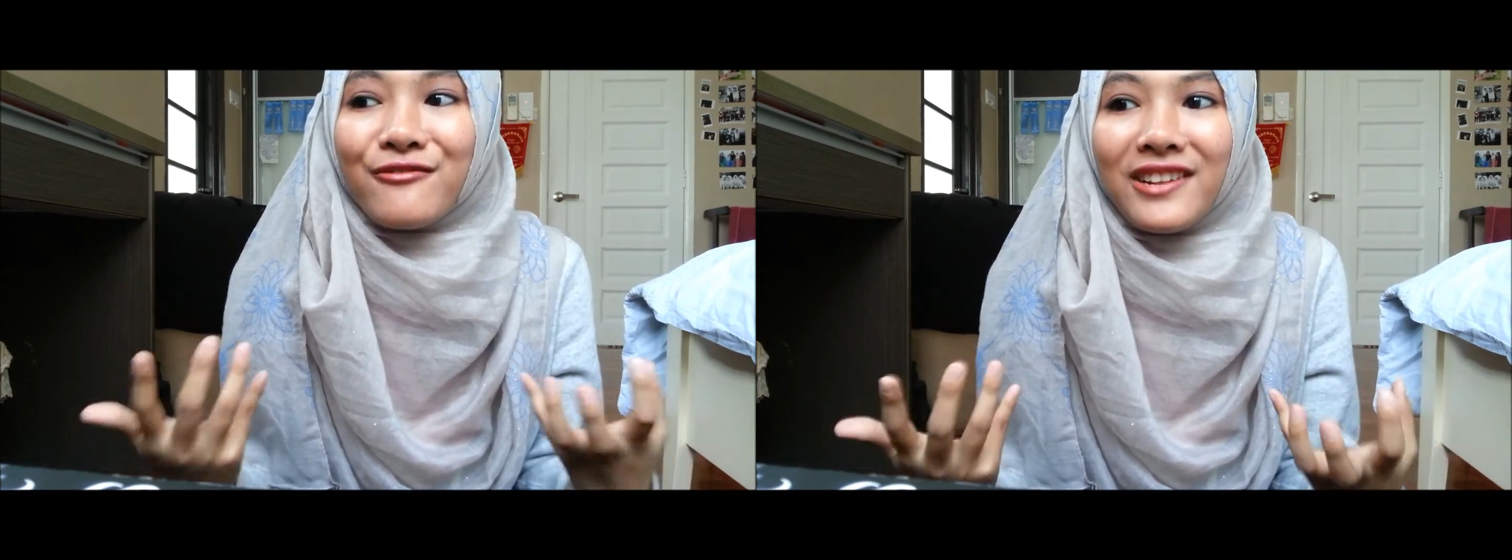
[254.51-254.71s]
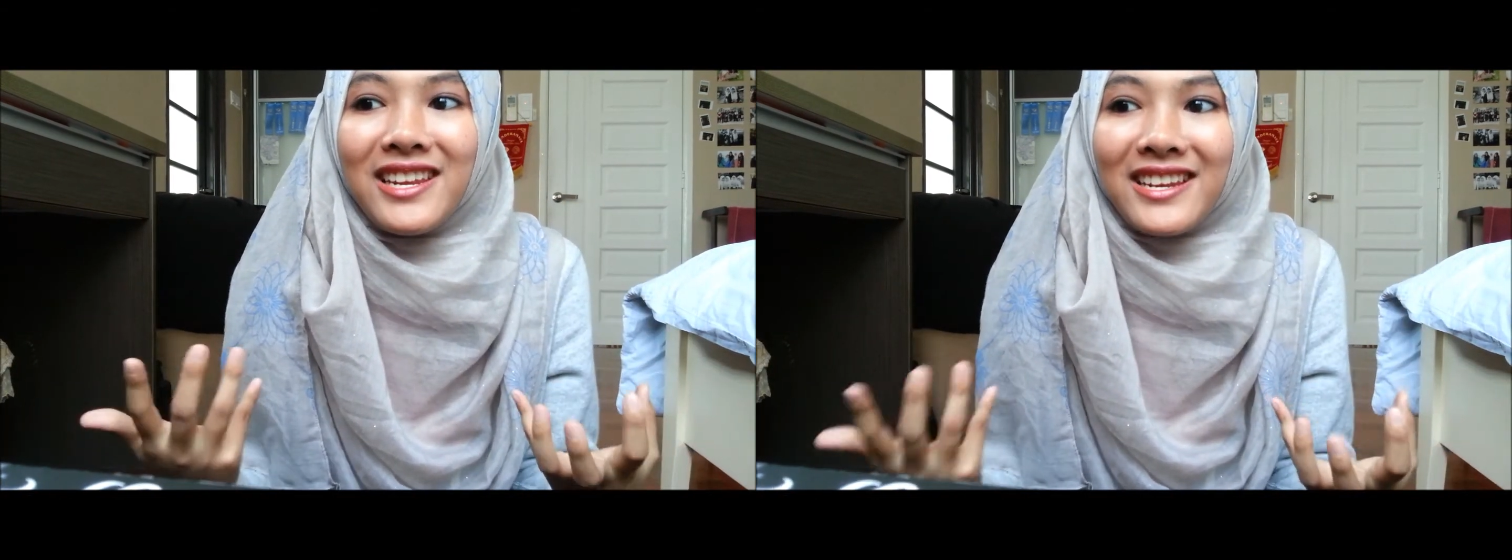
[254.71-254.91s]

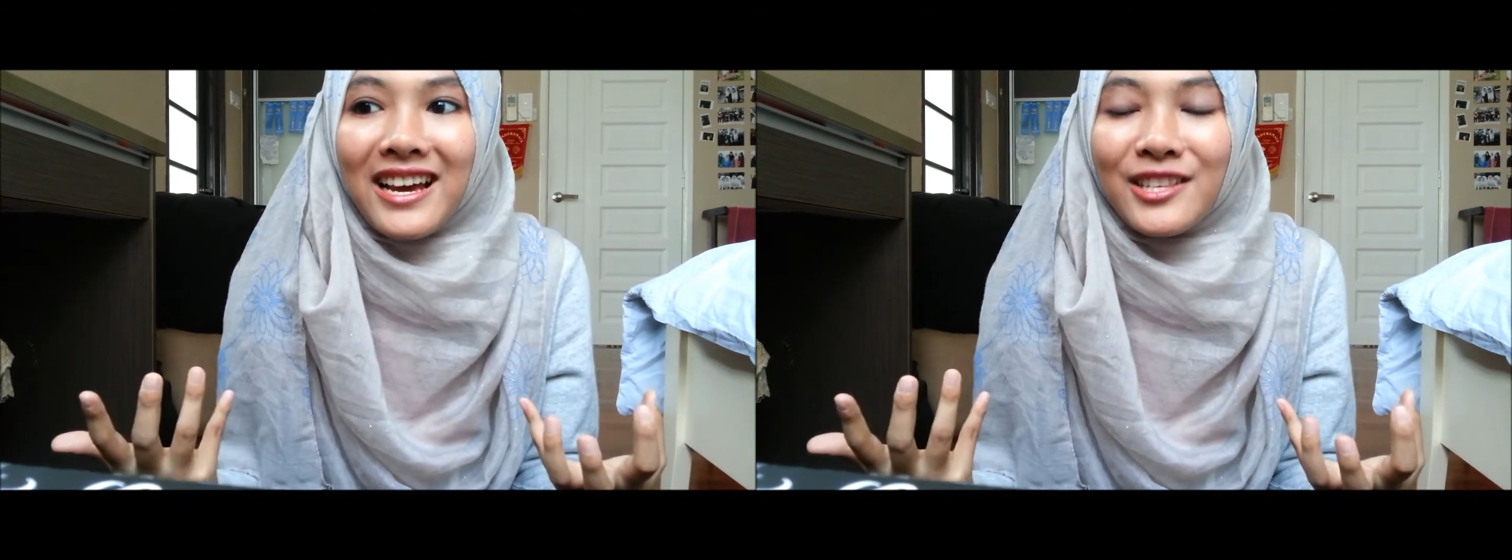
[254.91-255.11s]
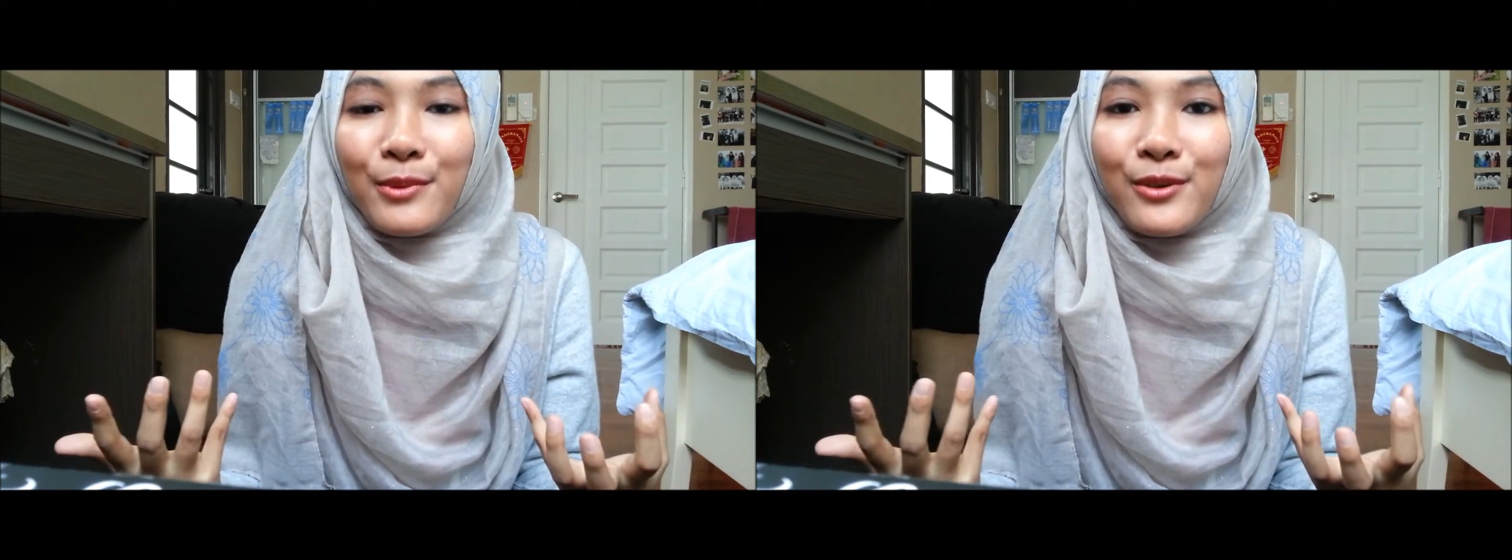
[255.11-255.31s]
really
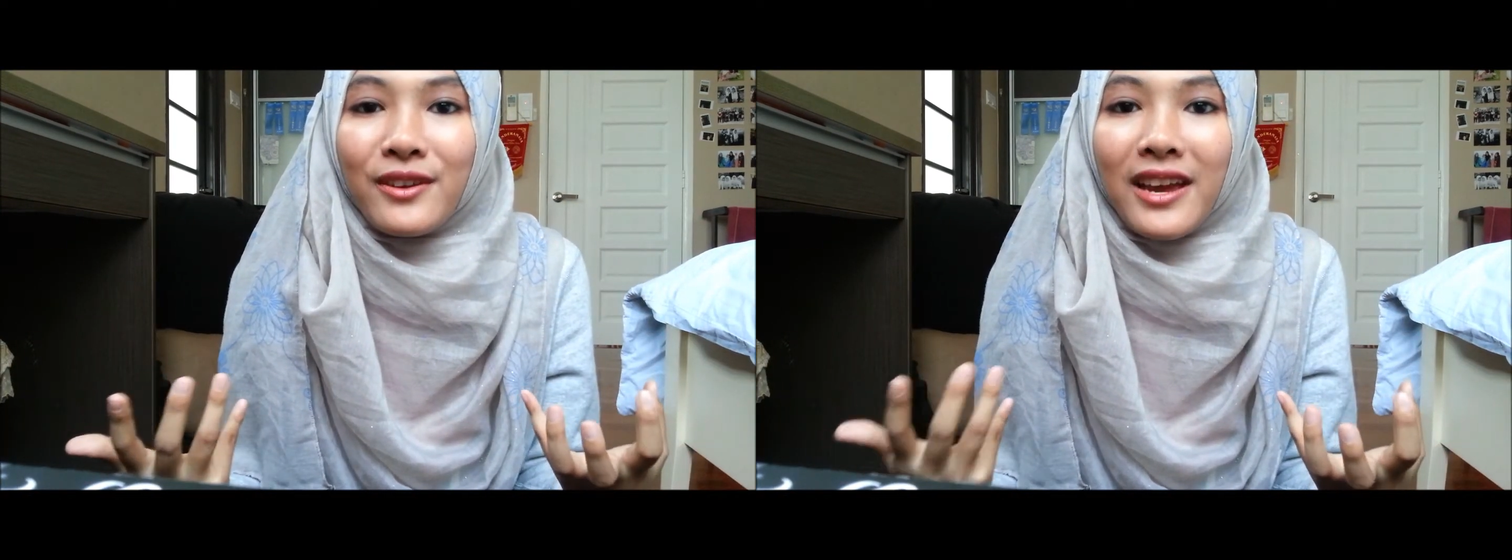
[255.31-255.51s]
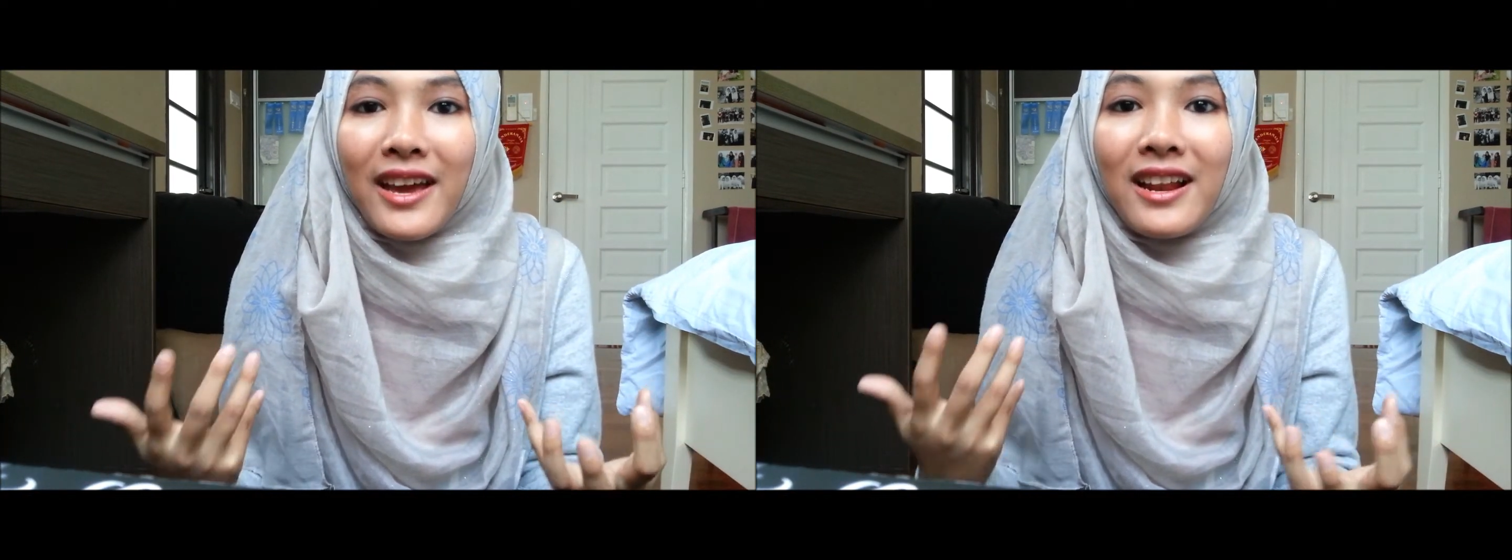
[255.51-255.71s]
nice when
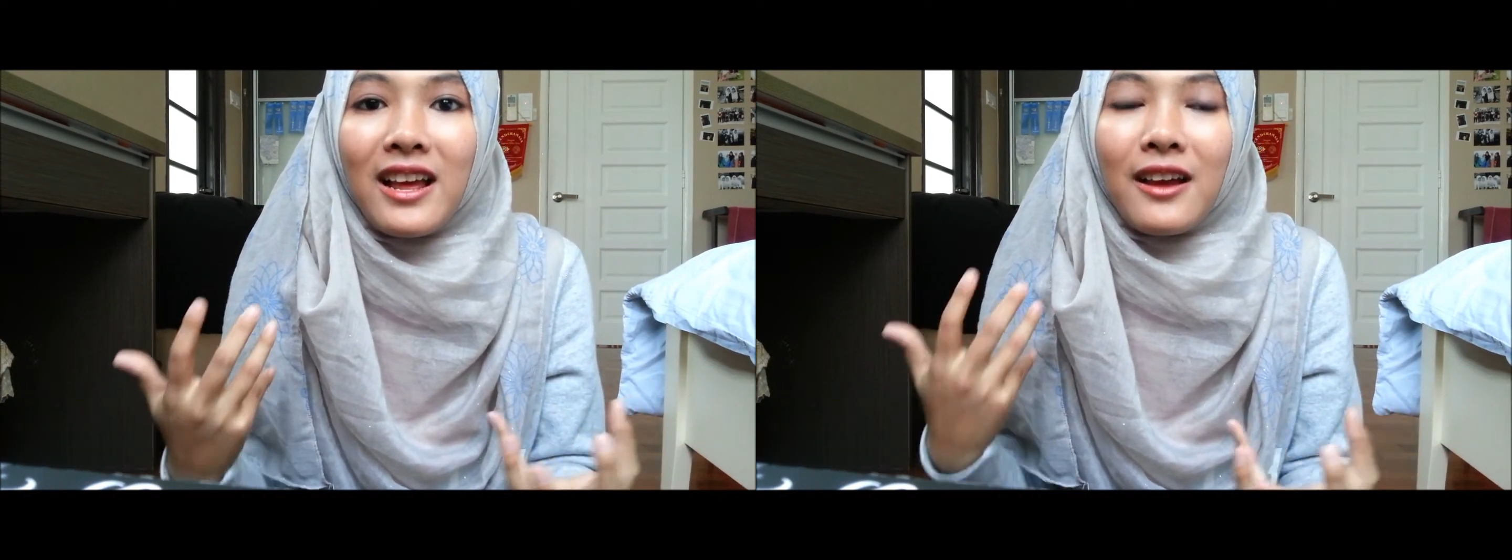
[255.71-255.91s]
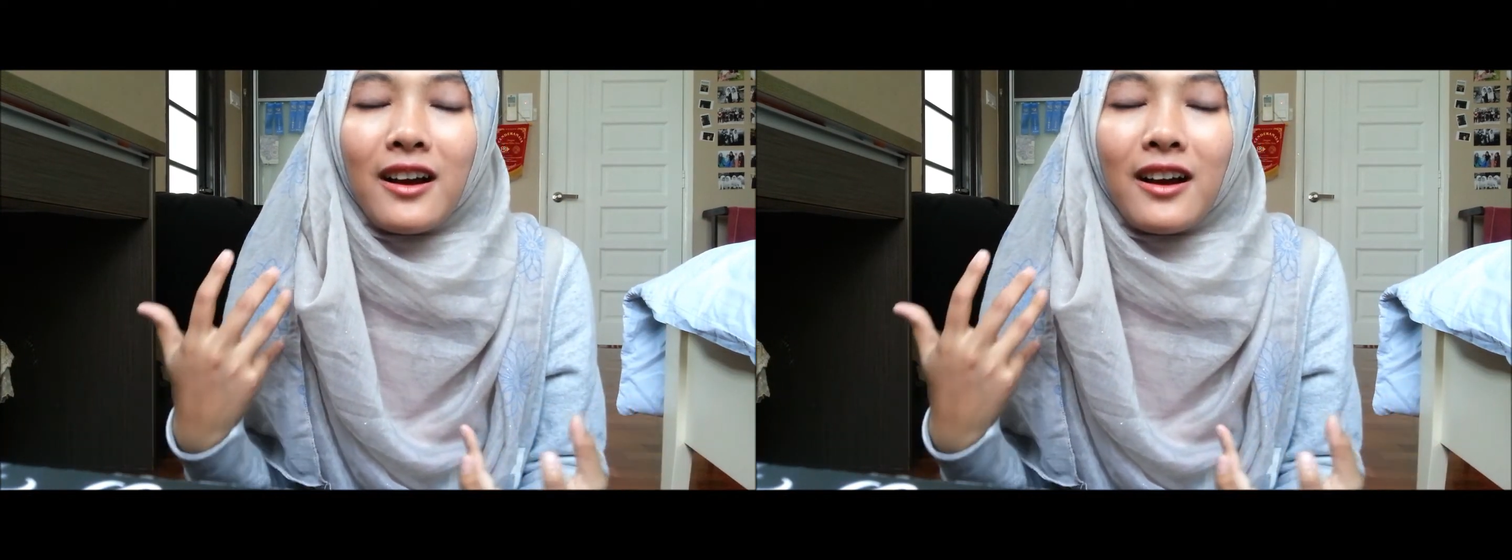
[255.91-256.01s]
you get